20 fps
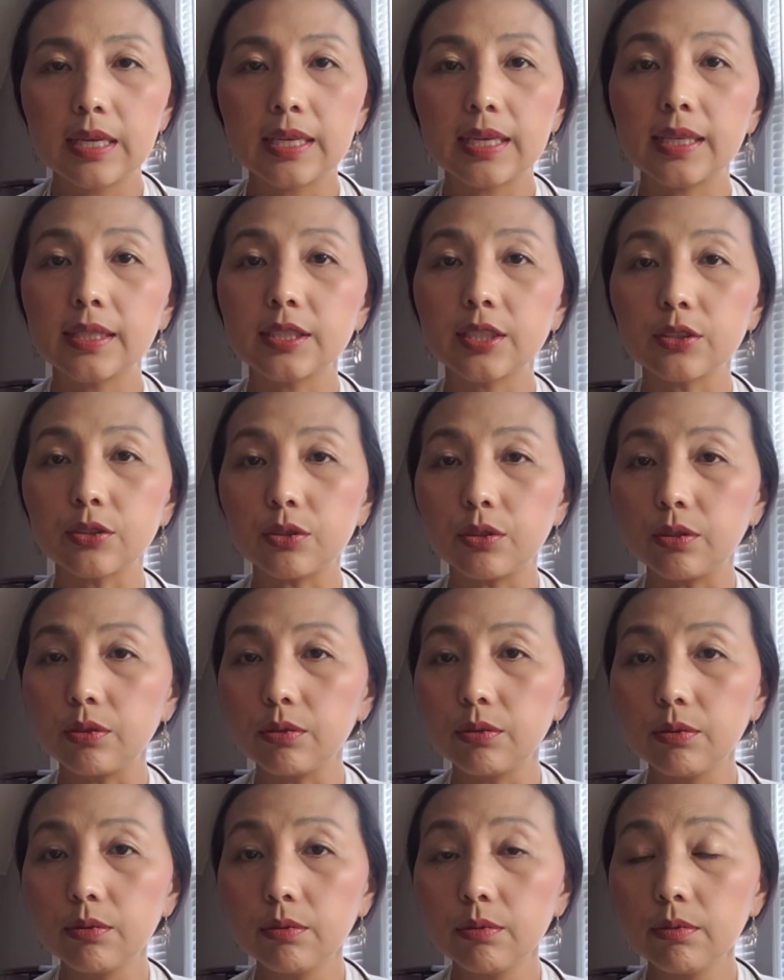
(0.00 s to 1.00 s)
Is it
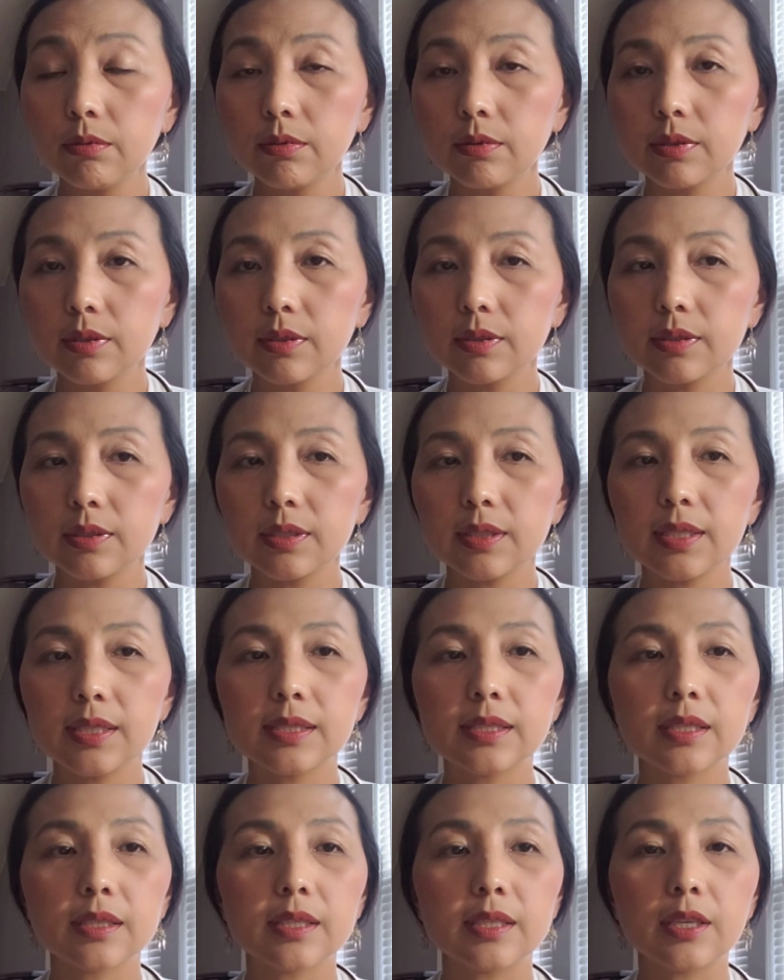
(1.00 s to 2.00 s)
you?
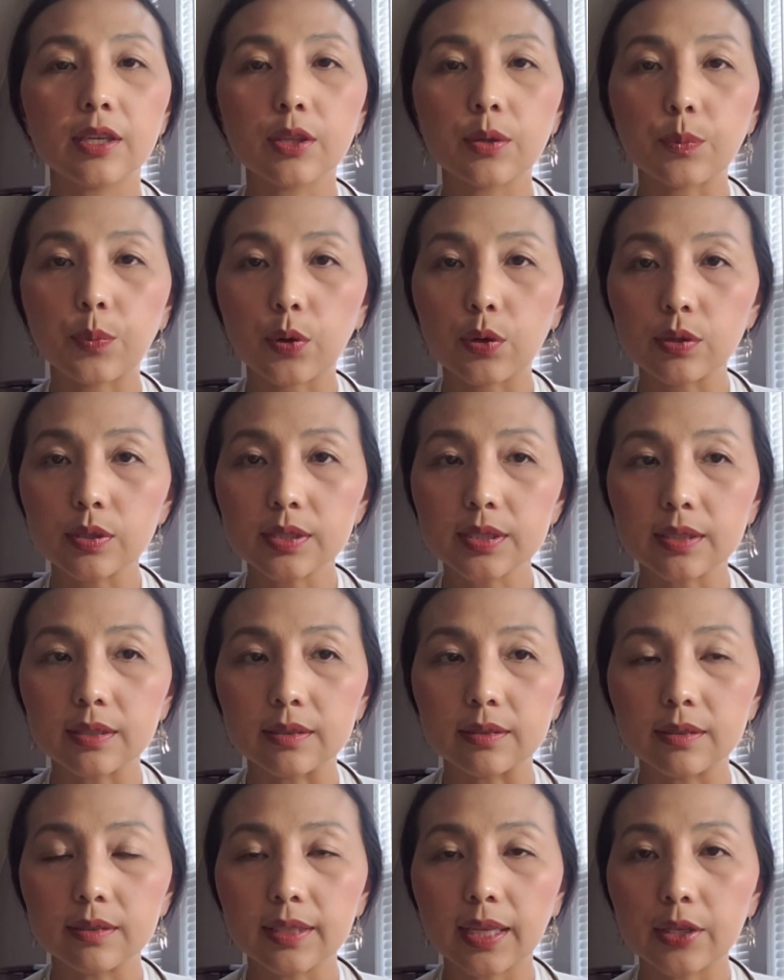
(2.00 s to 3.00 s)
Is it the other
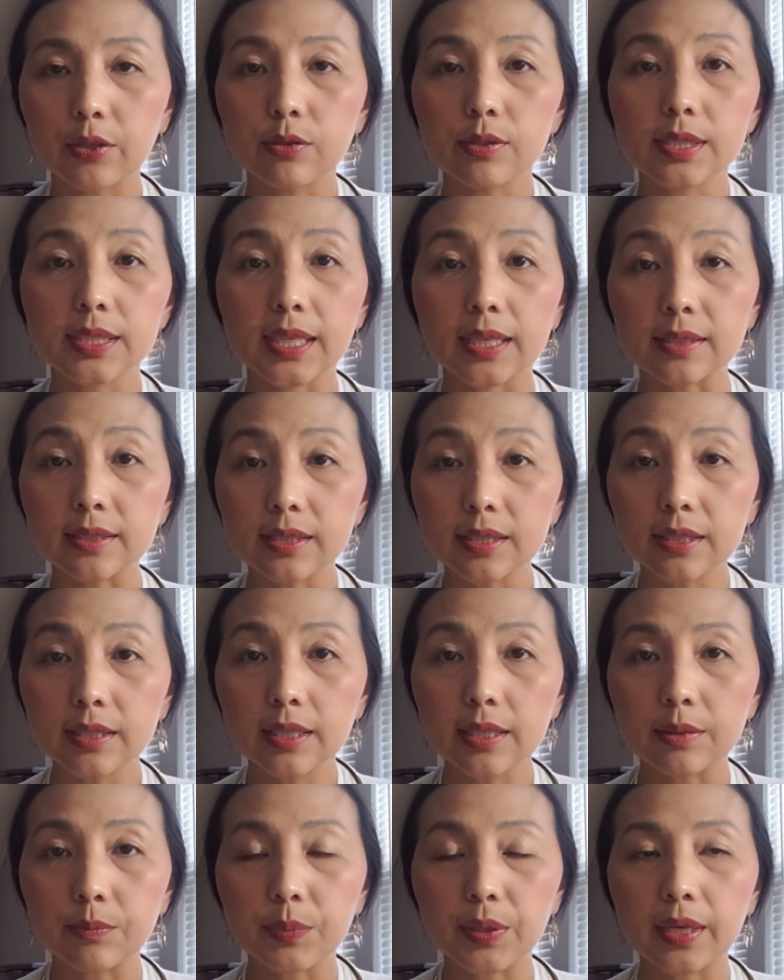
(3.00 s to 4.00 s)
person that you're sensing
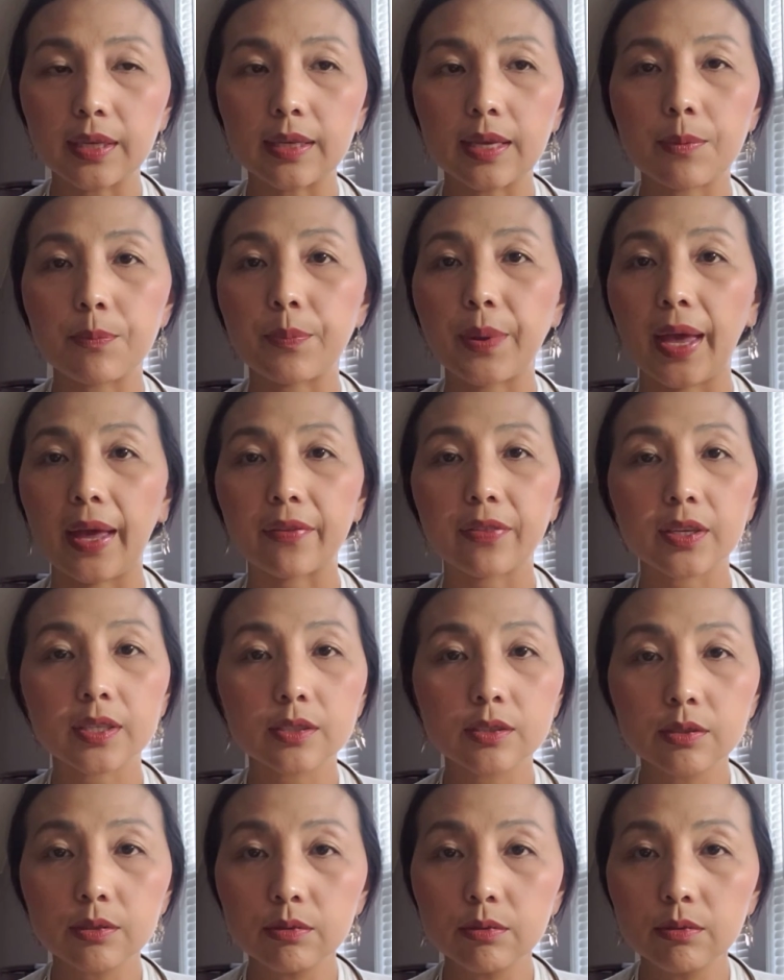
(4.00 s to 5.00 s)
and being empathic
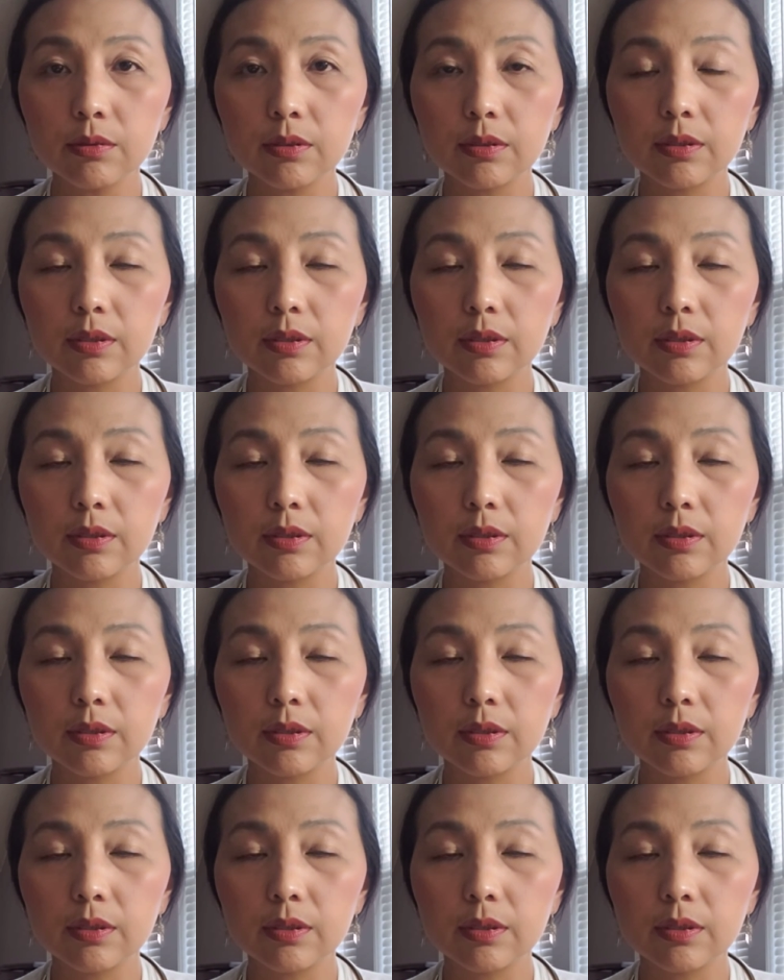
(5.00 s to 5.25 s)
to?